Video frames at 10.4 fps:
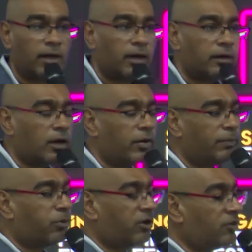Now, in
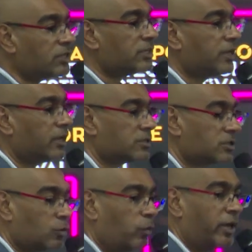previous
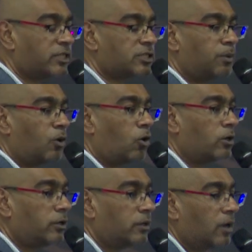years, we
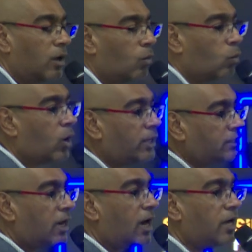explored what
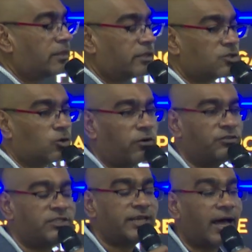are the sort
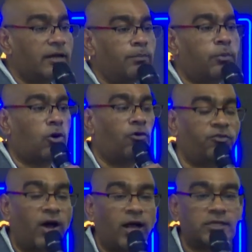of talent
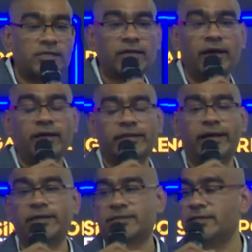profiles that
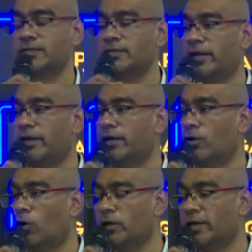exist in an
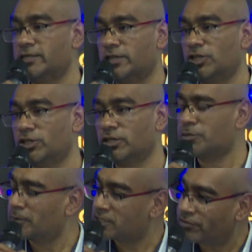organization,
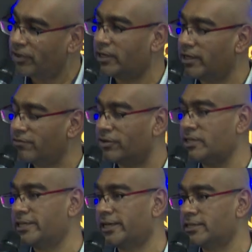specifically in
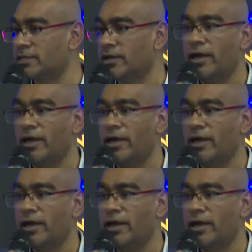fintechs